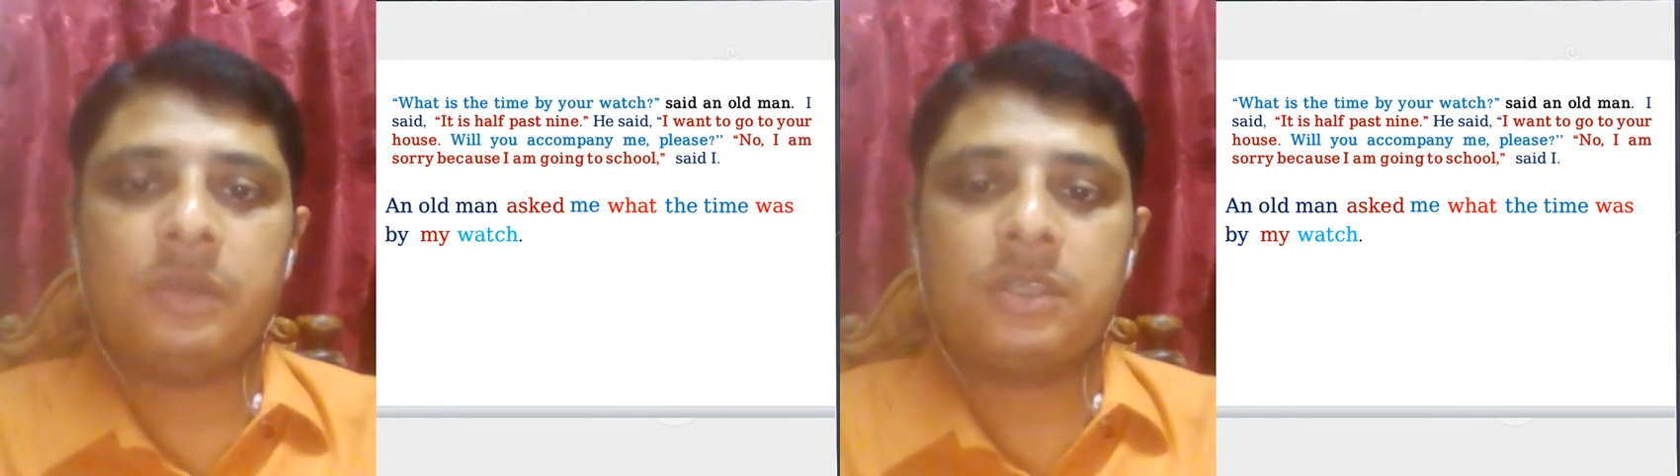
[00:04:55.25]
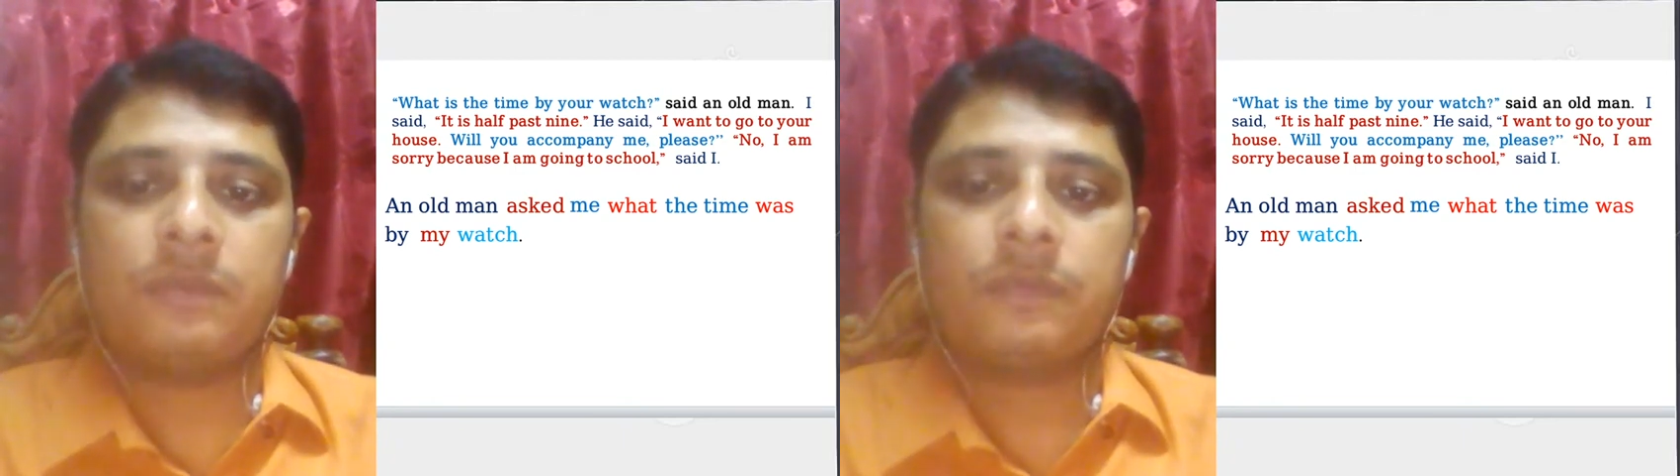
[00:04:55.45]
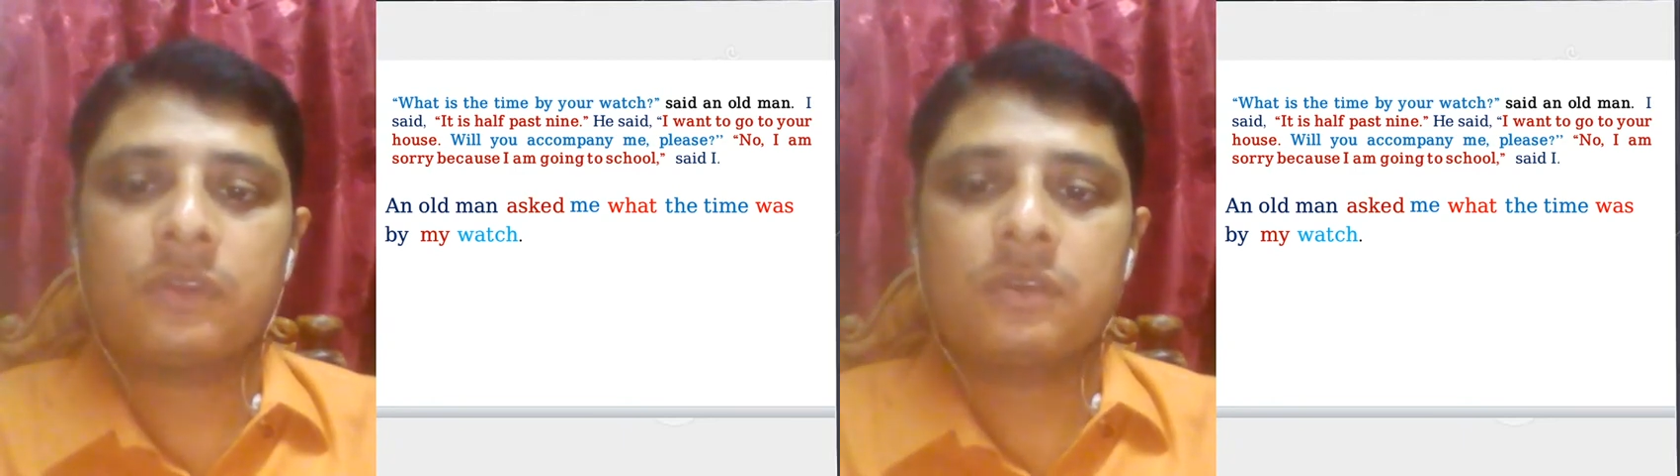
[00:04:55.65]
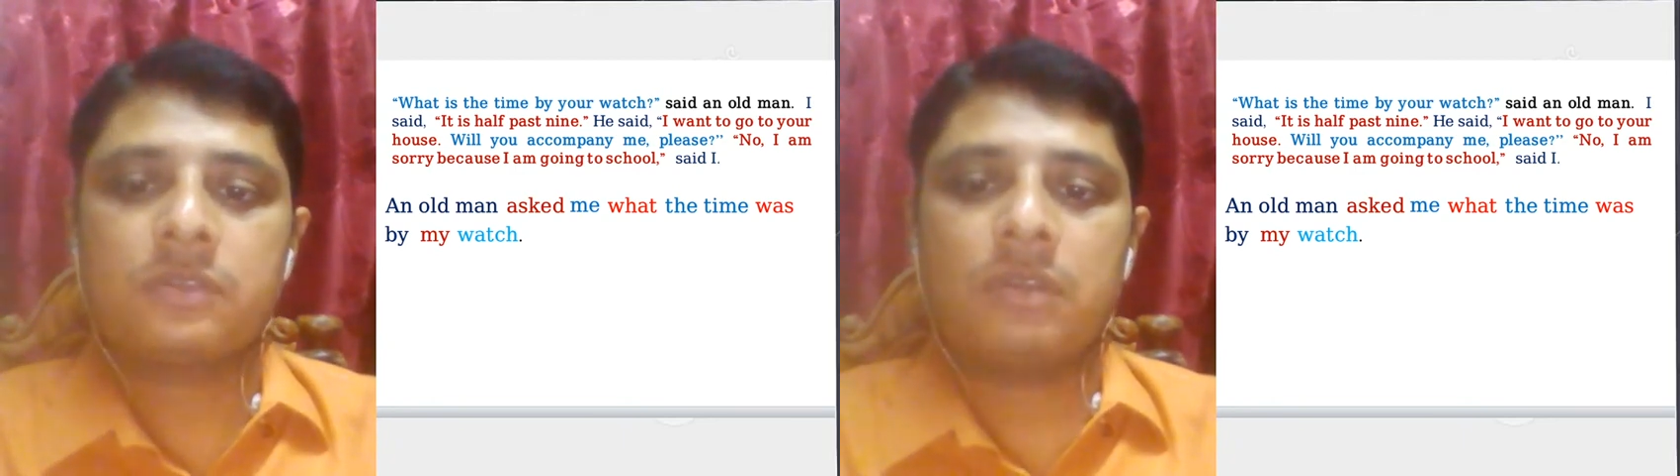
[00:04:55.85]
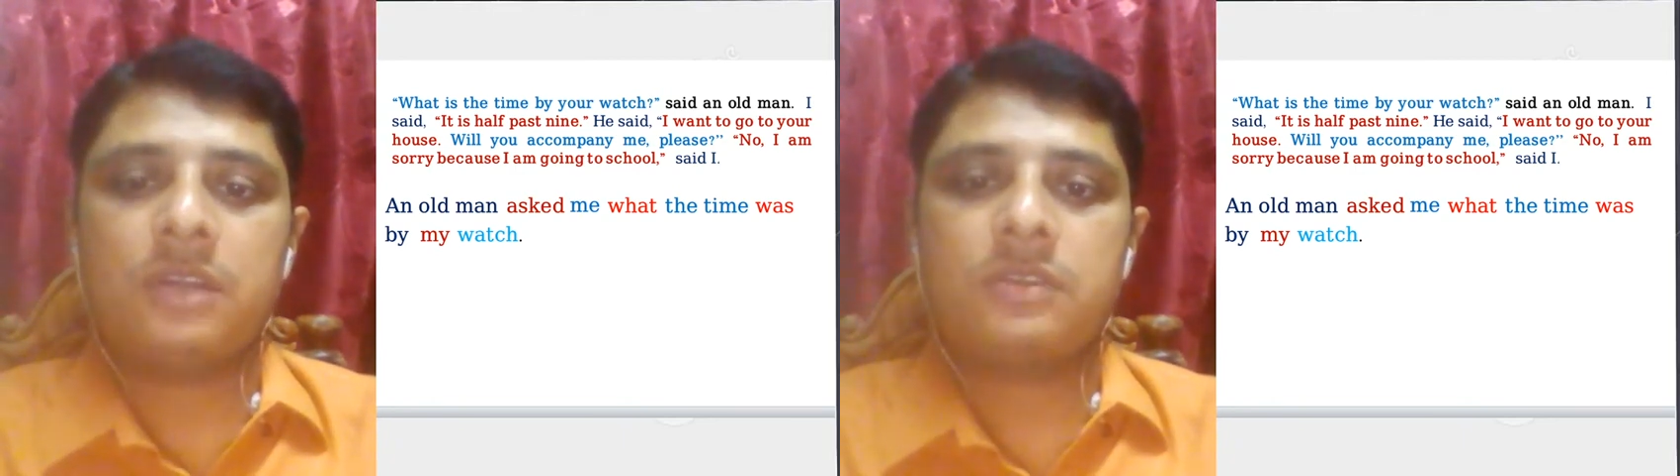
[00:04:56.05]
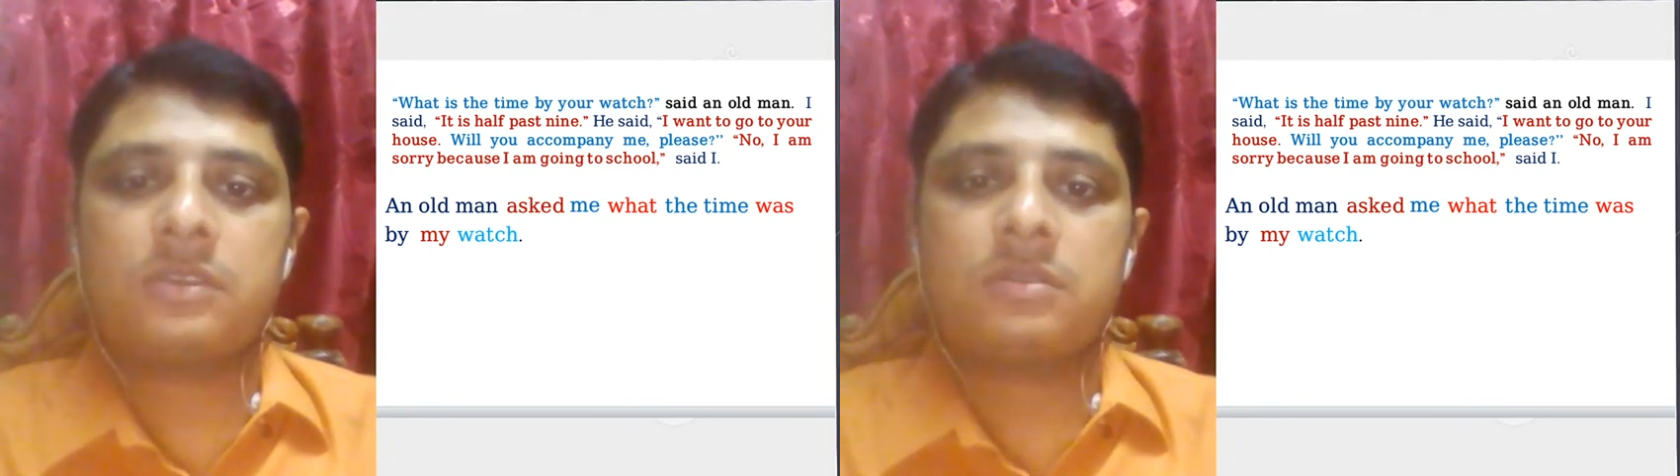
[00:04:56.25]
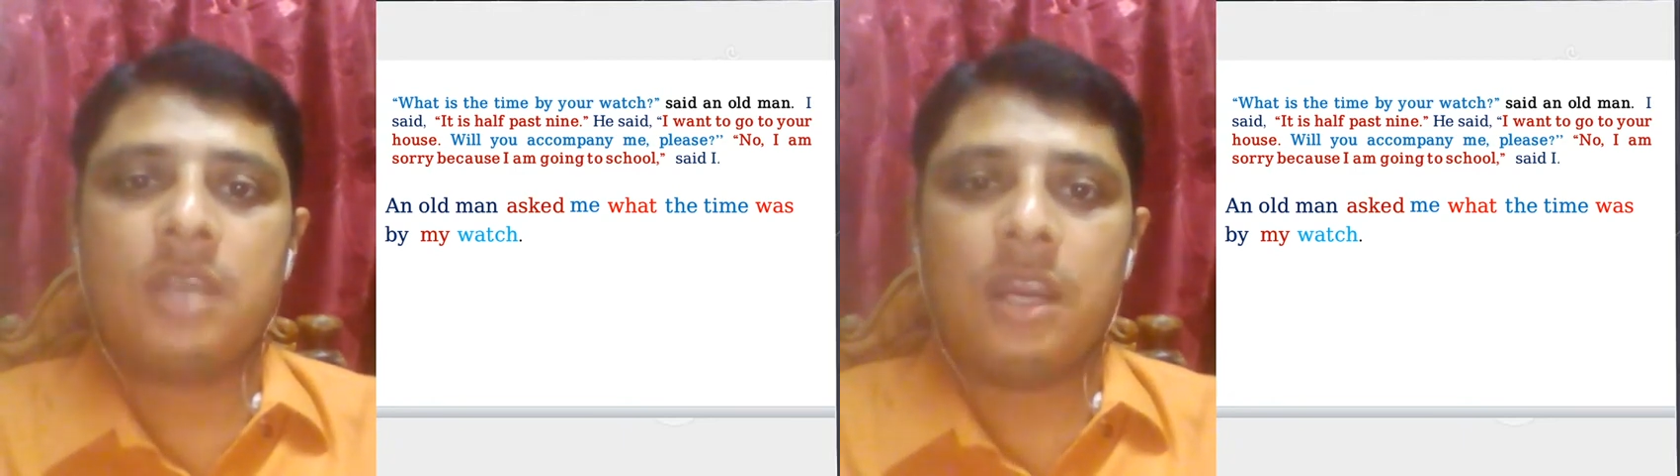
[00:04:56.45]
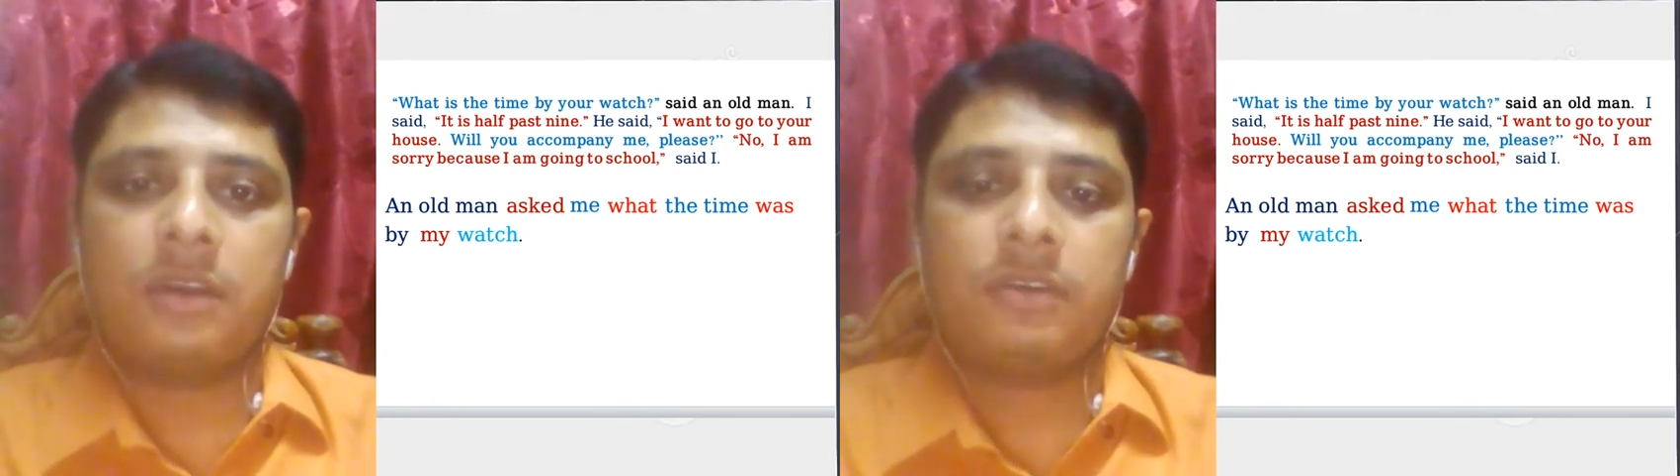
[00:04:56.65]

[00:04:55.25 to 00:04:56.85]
it. So let's start.